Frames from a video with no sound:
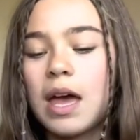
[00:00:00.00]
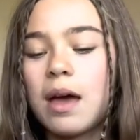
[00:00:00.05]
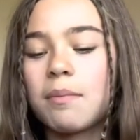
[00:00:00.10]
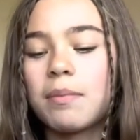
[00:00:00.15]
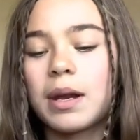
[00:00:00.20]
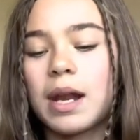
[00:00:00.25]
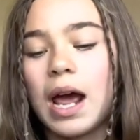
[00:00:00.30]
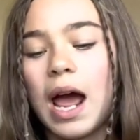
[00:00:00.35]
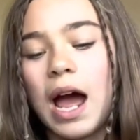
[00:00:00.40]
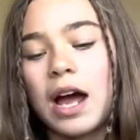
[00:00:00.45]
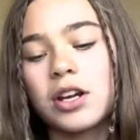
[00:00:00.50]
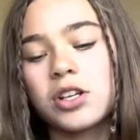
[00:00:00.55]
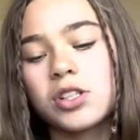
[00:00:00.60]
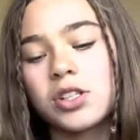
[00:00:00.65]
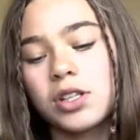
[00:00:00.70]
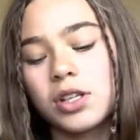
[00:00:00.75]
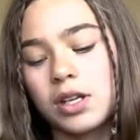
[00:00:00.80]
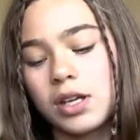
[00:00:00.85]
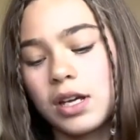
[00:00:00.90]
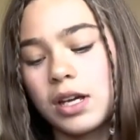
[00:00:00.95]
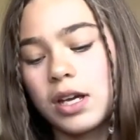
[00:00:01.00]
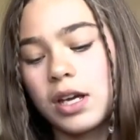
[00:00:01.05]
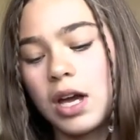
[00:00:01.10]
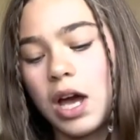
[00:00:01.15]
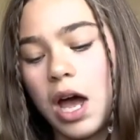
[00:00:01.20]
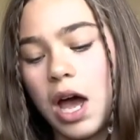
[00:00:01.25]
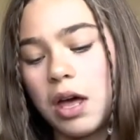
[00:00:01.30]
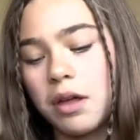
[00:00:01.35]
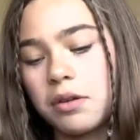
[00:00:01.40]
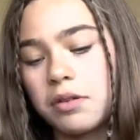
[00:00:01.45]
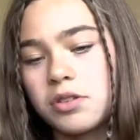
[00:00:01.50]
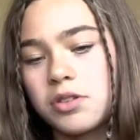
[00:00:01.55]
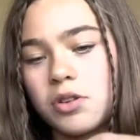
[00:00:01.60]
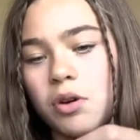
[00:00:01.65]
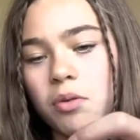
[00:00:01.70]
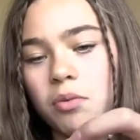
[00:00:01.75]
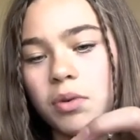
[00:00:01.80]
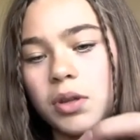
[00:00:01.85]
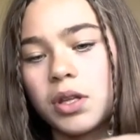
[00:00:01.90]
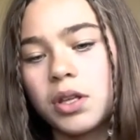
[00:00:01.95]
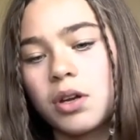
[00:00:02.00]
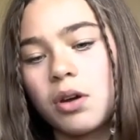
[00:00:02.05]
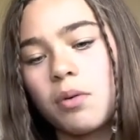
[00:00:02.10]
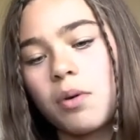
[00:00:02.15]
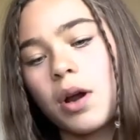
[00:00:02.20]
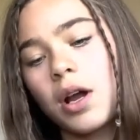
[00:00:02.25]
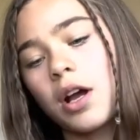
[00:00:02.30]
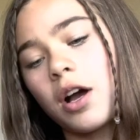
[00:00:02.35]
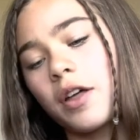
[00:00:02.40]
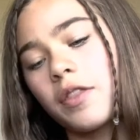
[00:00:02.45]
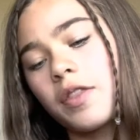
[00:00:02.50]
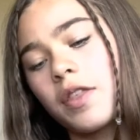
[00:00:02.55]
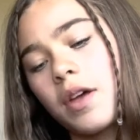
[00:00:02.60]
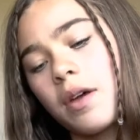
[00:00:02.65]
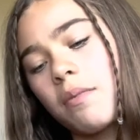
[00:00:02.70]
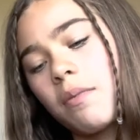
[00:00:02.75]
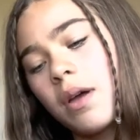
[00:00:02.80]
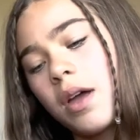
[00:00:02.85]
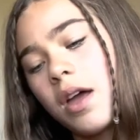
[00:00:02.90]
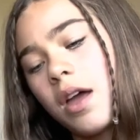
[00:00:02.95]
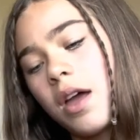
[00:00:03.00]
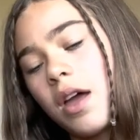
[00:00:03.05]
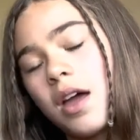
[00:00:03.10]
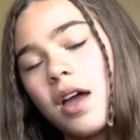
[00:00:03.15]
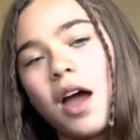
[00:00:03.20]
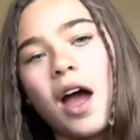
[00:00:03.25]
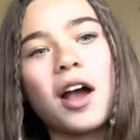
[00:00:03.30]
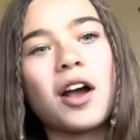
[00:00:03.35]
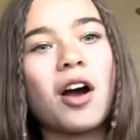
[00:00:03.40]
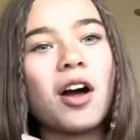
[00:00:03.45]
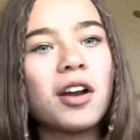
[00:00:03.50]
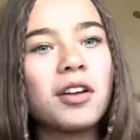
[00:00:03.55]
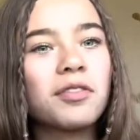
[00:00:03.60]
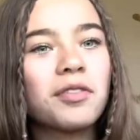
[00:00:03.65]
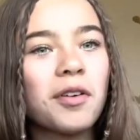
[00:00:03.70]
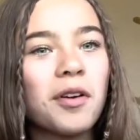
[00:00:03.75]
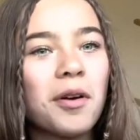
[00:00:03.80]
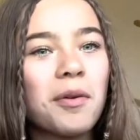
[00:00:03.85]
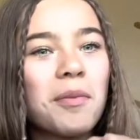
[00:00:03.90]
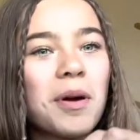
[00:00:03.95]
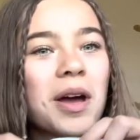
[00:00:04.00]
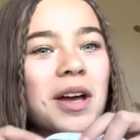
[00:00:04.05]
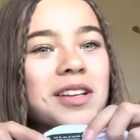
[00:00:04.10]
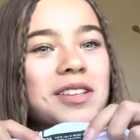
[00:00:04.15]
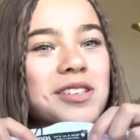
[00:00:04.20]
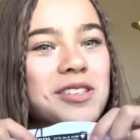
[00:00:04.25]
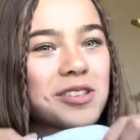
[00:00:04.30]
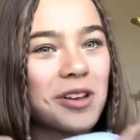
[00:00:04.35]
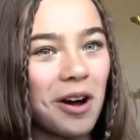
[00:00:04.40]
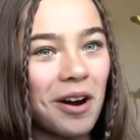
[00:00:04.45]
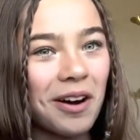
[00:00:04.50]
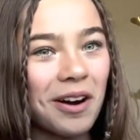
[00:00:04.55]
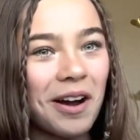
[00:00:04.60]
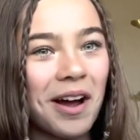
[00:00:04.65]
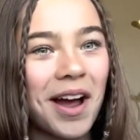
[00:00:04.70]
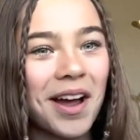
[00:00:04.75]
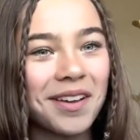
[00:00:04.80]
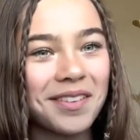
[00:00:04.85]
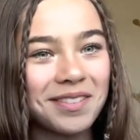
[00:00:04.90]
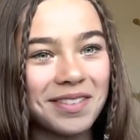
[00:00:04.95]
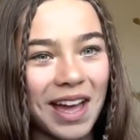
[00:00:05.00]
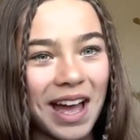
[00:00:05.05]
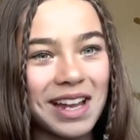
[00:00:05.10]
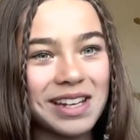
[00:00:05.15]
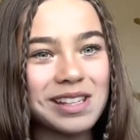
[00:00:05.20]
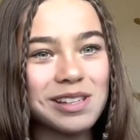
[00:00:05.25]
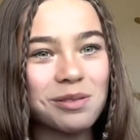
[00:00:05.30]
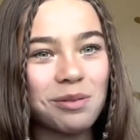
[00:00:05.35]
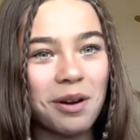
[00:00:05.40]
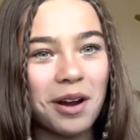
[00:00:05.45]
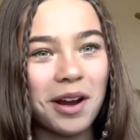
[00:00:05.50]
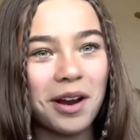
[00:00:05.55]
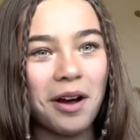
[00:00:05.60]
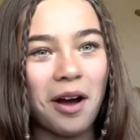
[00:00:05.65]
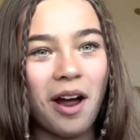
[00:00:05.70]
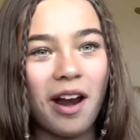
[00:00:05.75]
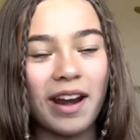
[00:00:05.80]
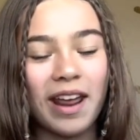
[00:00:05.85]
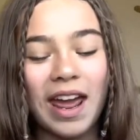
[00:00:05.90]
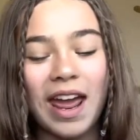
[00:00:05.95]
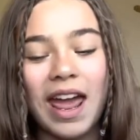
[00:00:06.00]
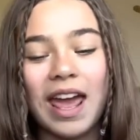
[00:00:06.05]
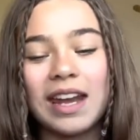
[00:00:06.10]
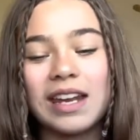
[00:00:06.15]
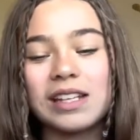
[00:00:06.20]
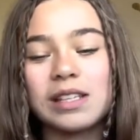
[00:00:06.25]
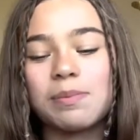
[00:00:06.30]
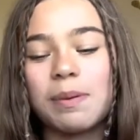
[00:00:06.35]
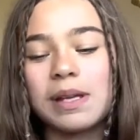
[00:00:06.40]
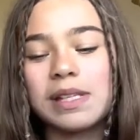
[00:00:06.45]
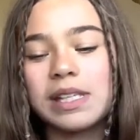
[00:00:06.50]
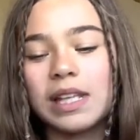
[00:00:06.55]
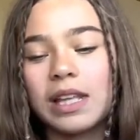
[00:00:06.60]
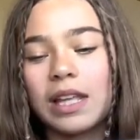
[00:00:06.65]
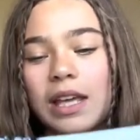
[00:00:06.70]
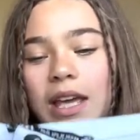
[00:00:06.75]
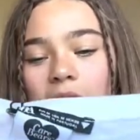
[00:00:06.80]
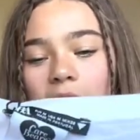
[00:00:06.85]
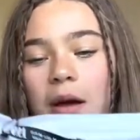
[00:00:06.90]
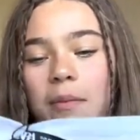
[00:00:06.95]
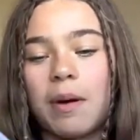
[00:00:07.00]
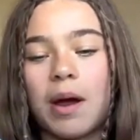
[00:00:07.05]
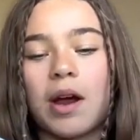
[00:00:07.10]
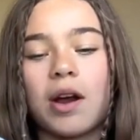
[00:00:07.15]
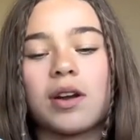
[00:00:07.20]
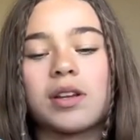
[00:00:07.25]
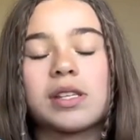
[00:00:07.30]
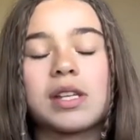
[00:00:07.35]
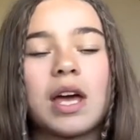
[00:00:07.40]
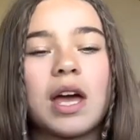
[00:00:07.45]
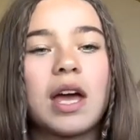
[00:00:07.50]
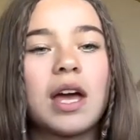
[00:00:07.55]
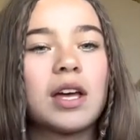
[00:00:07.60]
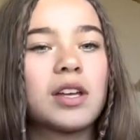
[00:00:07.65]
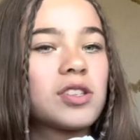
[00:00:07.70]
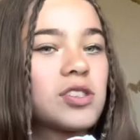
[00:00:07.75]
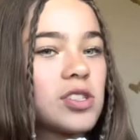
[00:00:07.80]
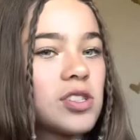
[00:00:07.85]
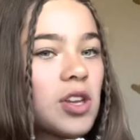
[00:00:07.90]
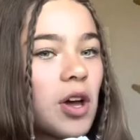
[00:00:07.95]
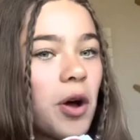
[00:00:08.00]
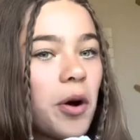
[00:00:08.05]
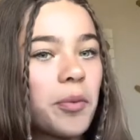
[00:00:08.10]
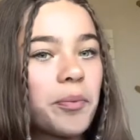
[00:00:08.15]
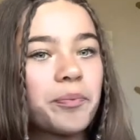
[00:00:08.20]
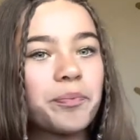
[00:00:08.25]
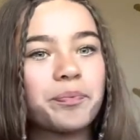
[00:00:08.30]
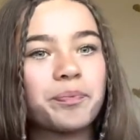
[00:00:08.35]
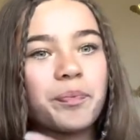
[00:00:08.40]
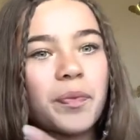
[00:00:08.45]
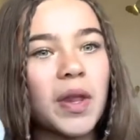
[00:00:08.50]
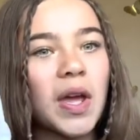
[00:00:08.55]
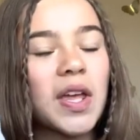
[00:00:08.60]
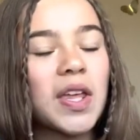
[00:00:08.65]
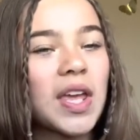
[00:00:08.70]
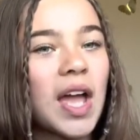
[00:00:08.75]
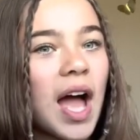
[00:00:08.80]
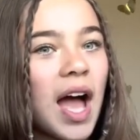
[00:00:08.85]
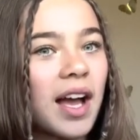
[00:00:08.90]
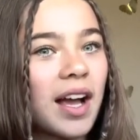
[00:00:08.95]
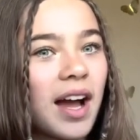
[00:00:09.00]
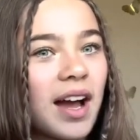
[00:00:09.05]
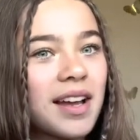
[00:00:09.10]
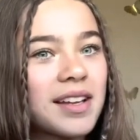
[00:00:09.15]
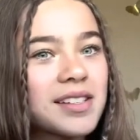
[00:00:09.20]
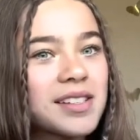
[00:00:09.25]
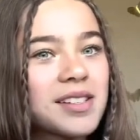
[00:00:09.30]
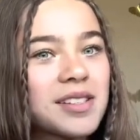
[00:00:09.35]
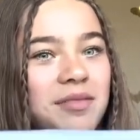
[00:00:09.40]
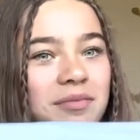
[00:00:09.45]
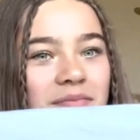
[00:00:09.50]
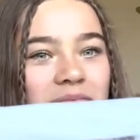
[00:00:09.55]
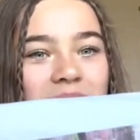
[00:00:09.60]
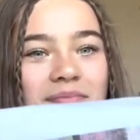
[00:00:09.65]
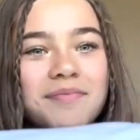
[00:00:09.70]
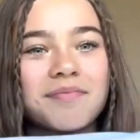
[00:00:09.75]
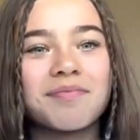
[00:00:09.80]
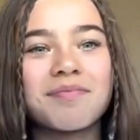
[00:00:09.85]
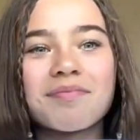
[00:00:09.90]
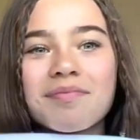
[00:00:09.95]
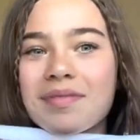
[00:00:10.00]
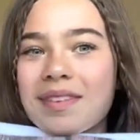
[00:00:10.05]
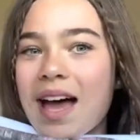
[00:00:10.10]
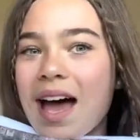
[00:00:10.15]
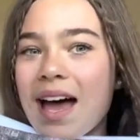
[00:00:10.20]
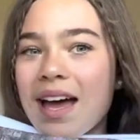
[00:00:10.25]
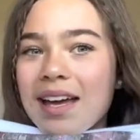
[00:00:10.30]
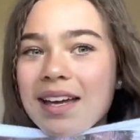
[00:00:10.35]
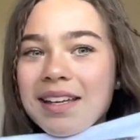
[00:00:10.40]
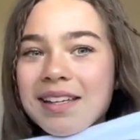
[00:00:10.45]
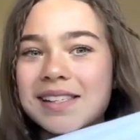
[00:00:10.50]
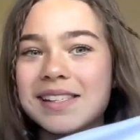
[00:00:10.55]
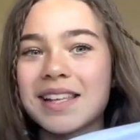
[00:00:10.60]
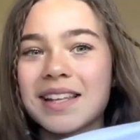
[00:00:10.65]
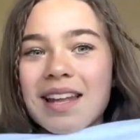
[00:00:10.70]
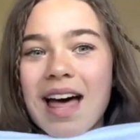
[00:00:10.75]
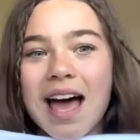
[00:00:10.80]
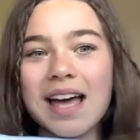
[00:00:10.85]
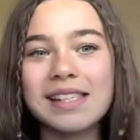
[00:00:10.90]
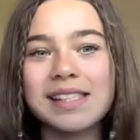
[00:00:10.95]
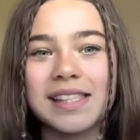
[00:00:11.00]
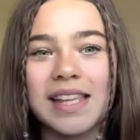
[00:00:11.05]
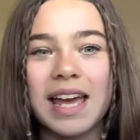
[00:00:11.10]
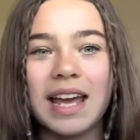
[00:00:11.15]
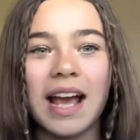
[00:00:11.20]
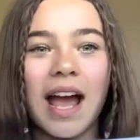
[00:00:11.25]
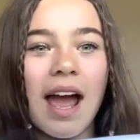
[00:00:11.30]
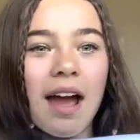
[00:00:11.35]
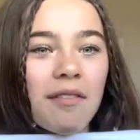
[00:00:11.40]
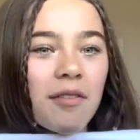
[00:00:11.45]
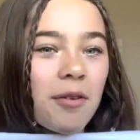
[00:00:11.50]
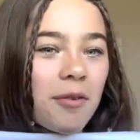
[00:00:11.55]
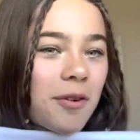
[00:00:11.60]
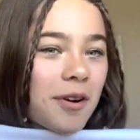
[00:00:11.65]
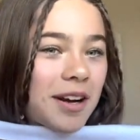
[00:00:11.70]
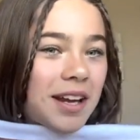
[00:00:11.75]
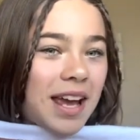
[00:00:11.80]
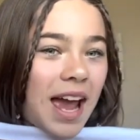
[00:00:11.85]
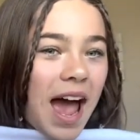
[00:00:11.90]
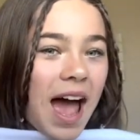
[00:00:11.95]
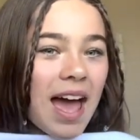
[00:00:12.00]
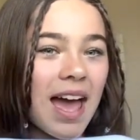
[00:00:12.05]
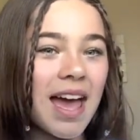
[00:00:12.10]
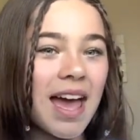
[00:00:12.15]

But I actually, I don't really know where I got them. I got it from Zara. That's where I got it, and it's basically Care Bears. So yeah guys, that is the last thing. I haven't worn